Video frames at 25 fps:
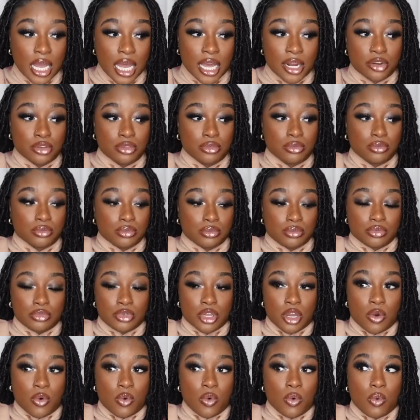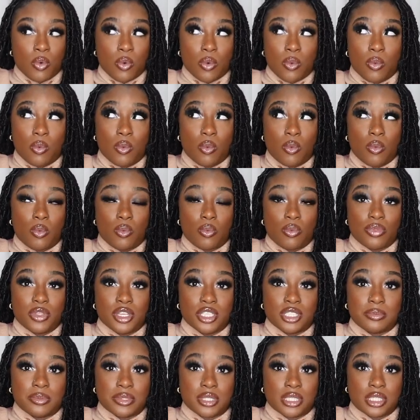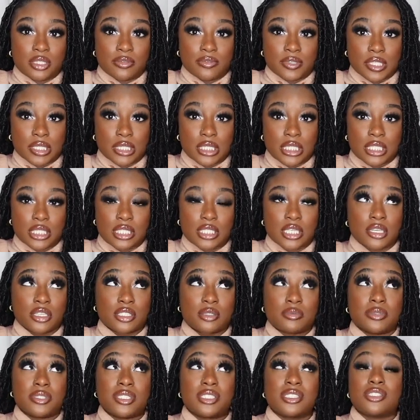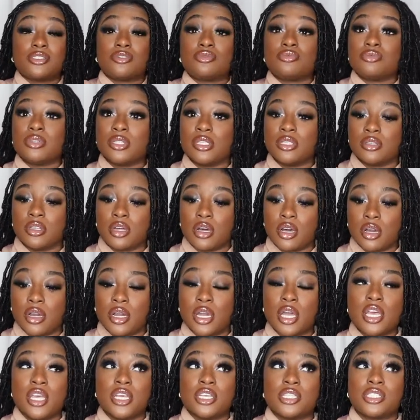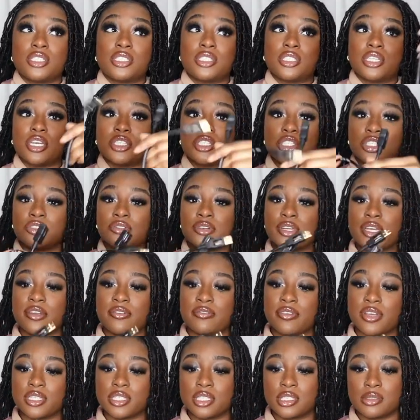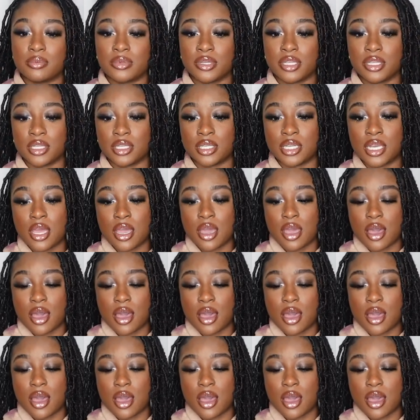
I don't know the specific details, but this is really long. Such a great investment.